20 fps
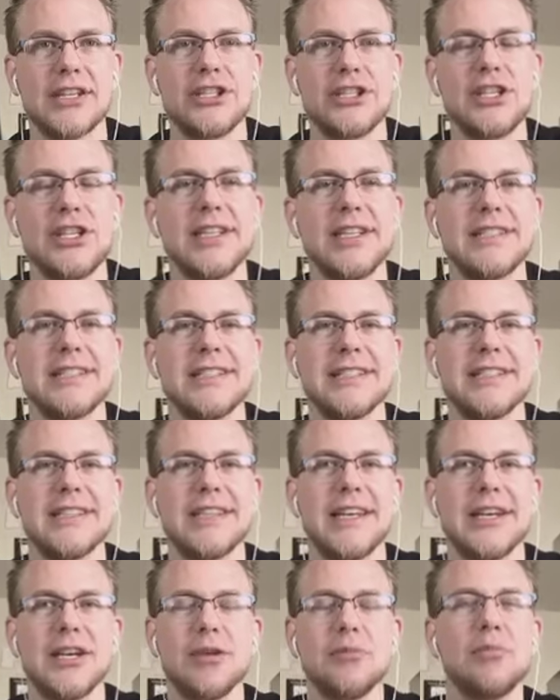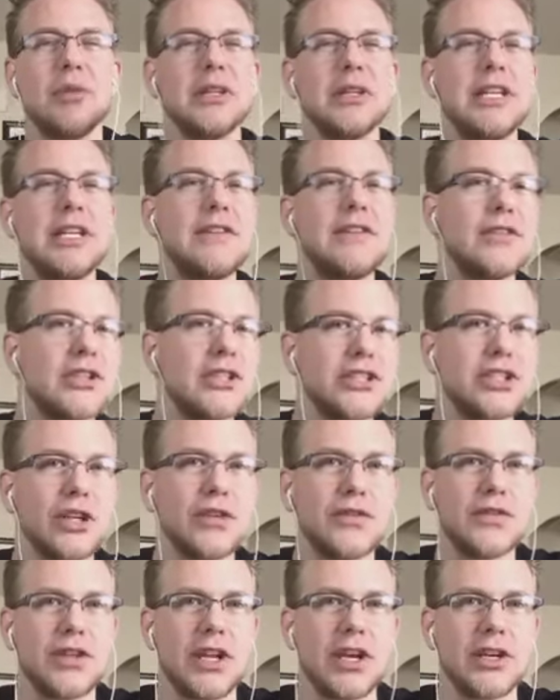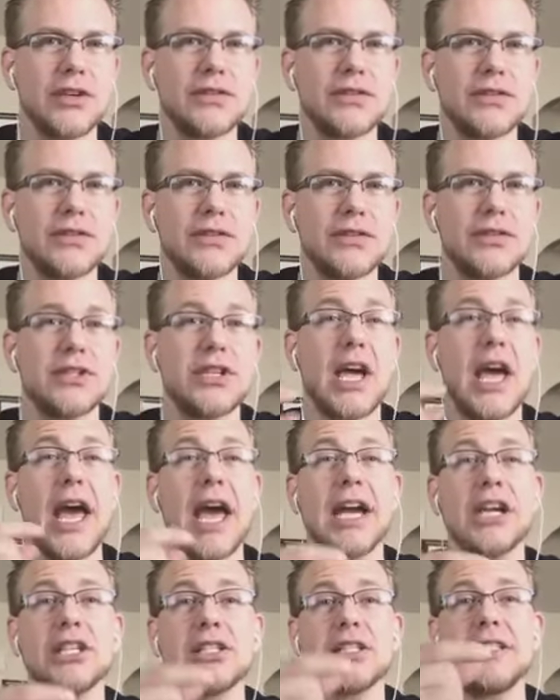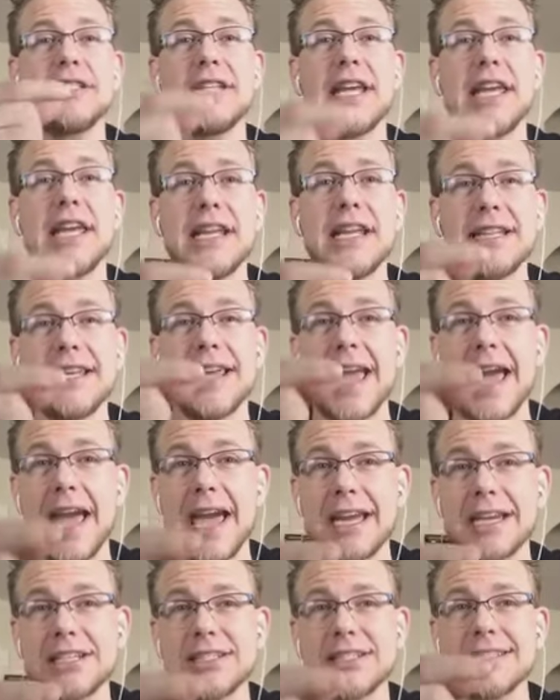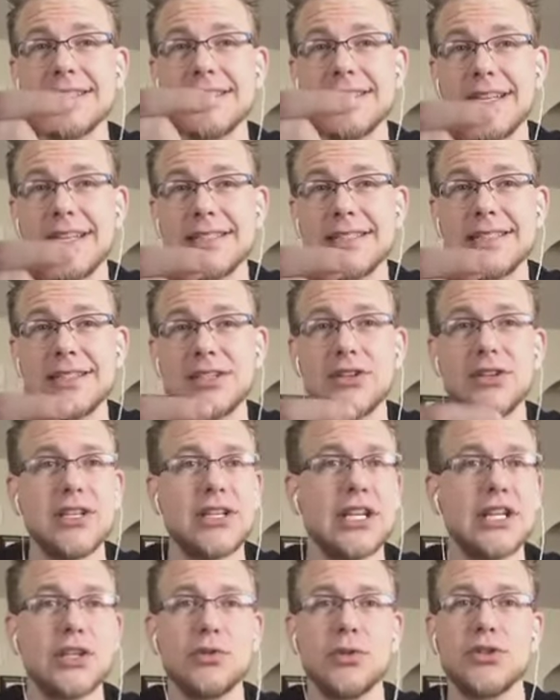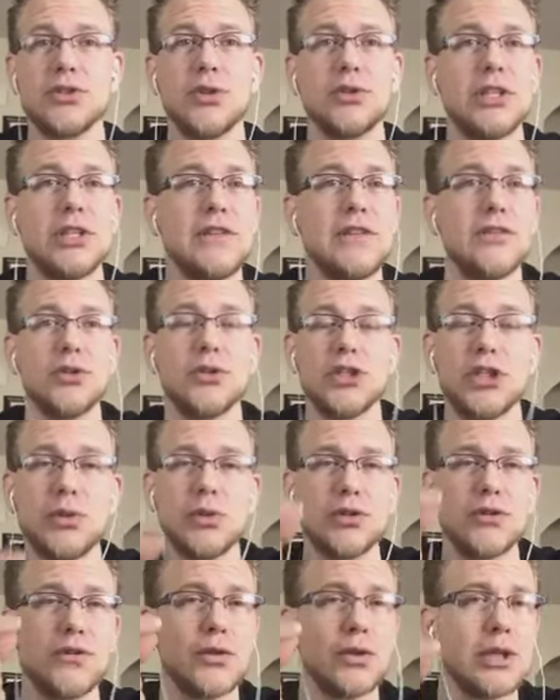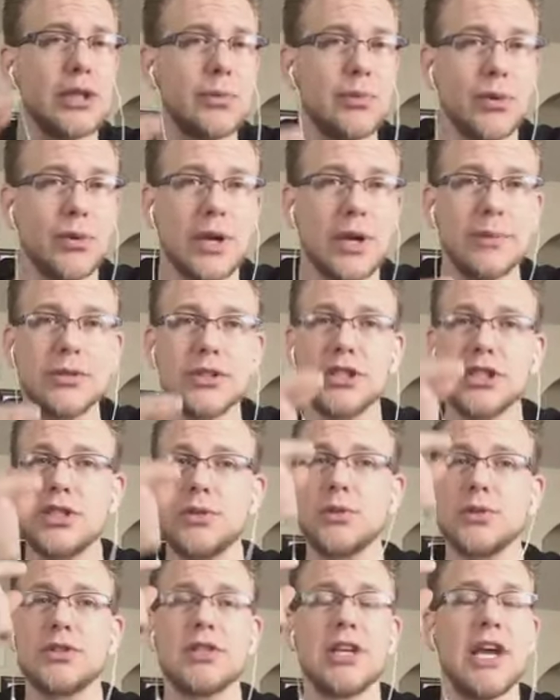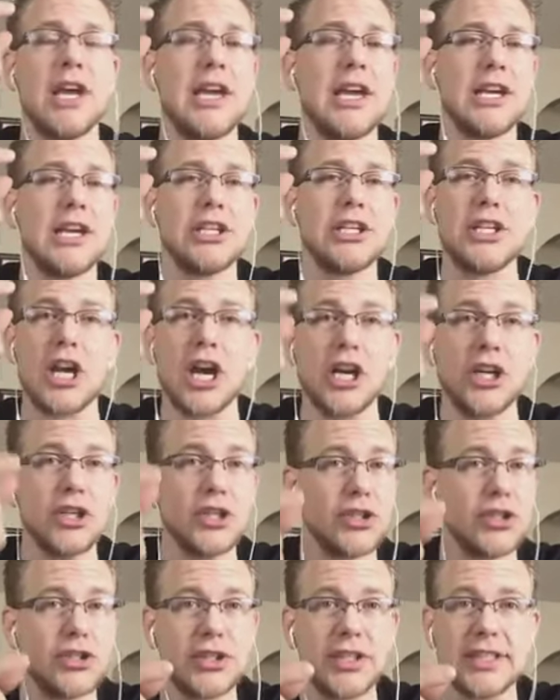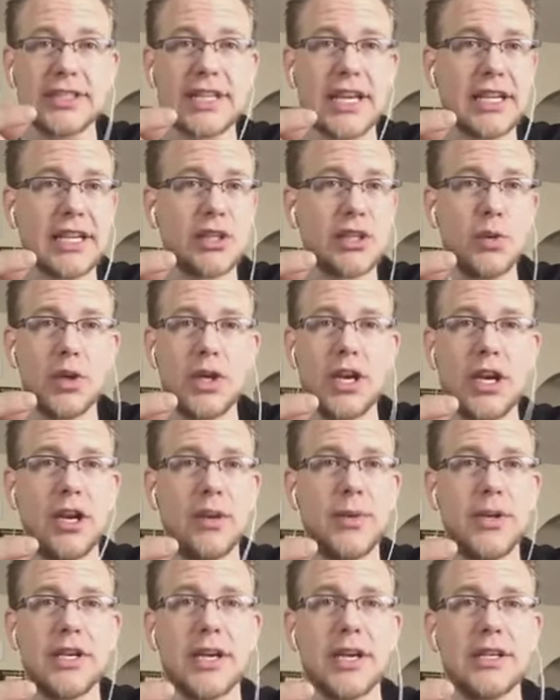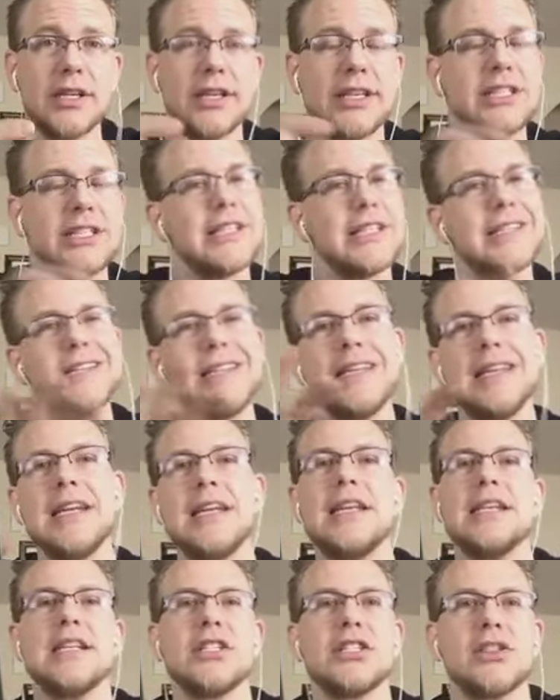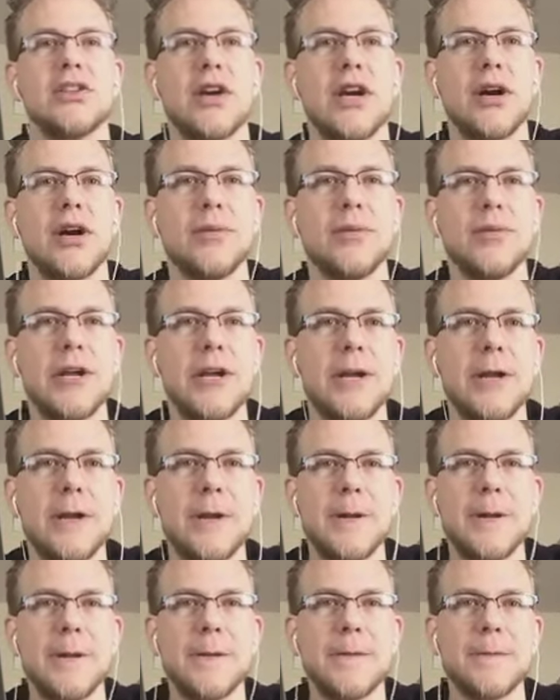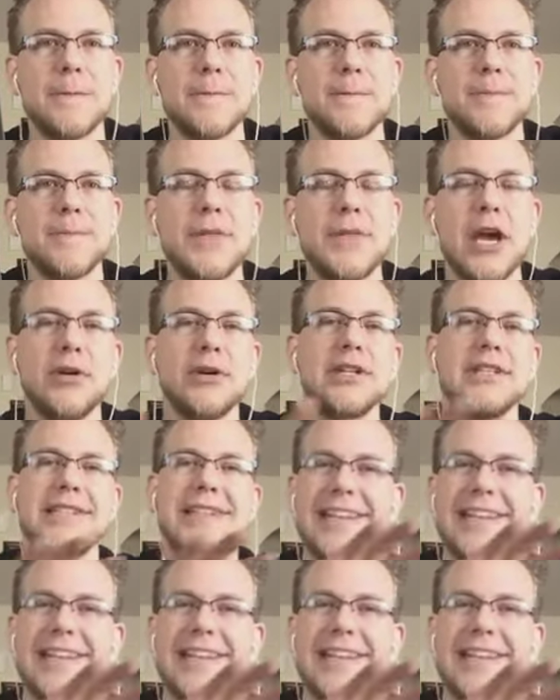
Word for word: She didn't believe in herself enough to actually take the actions necessary to get the result, even though she was fully prepped. She was, she understood exactly what needed to be done. She didn't need any additional help. Now, it